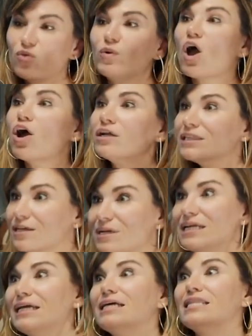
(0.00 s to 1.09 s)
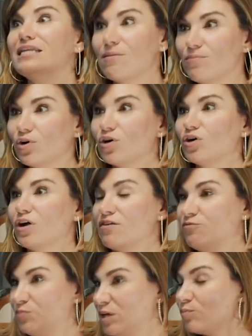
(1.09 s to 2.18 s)
We are limiting the number
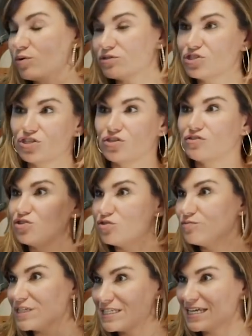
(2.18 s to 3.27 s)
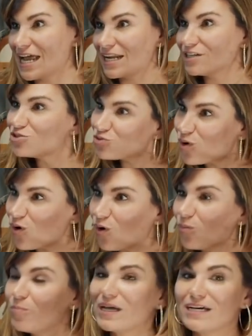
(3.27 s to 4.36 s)
of people just so the Zoom doesn't get out of control,
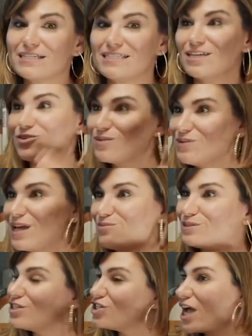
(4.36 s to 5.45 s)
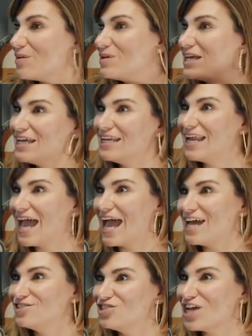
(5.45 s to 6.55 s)
because they're going to be able to chime in
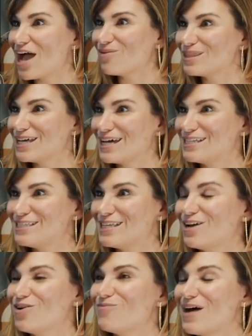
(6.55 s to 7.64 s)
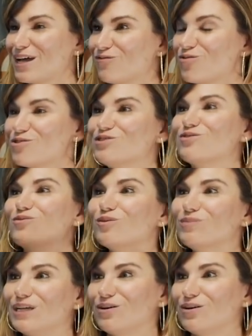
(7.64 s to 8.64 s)
and chat with us and go back and forth. So it will be